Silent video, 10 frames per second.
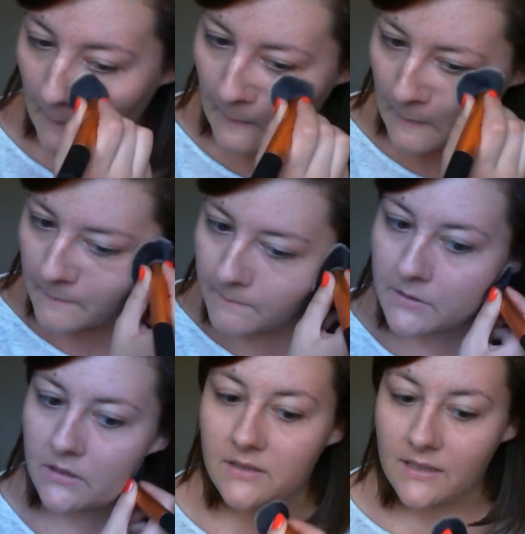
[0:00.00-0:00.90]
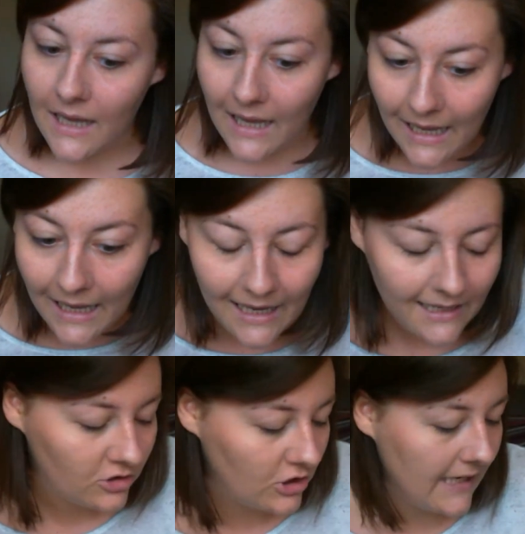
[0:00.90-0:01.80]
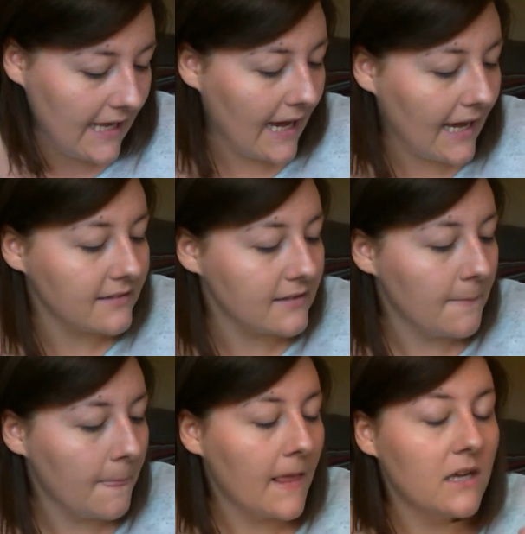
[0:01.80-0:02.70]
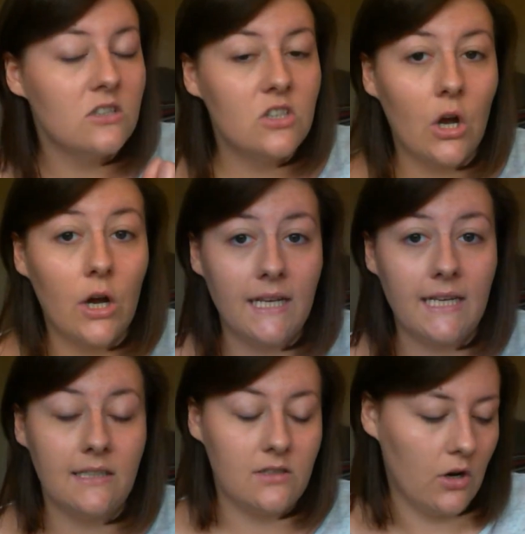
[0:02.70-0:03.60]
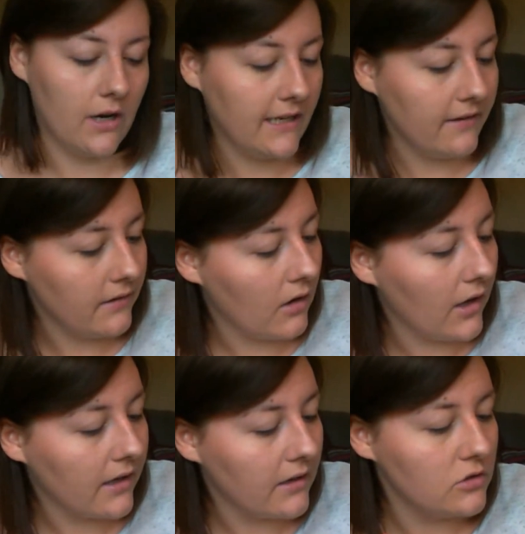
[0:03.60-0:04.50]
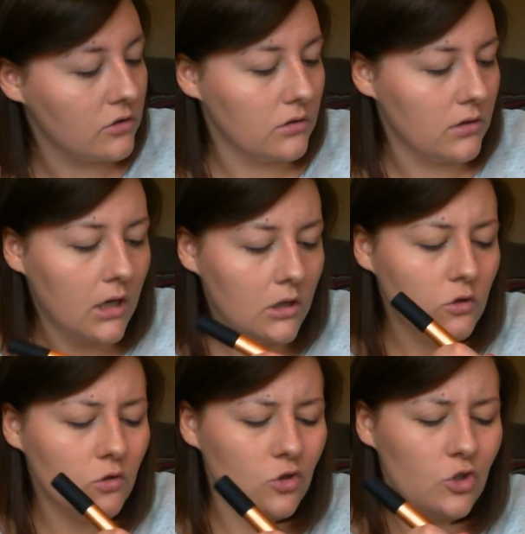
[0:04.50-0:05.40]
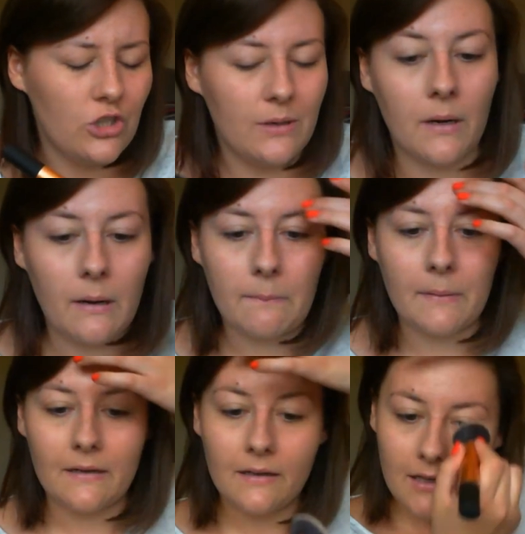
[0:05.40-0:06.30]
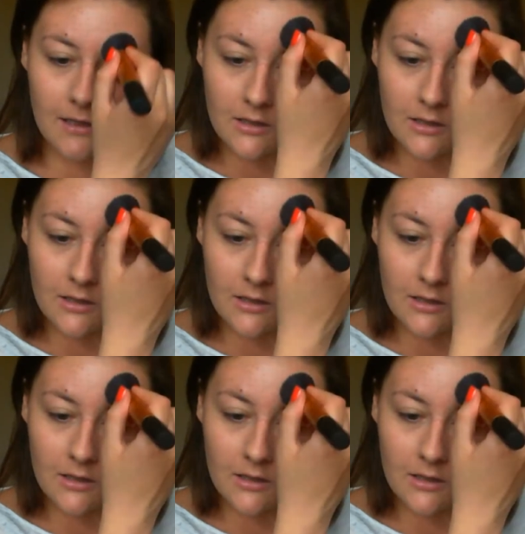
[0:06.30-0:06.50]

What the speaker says: because it actually has tiny, like, not shimmer, but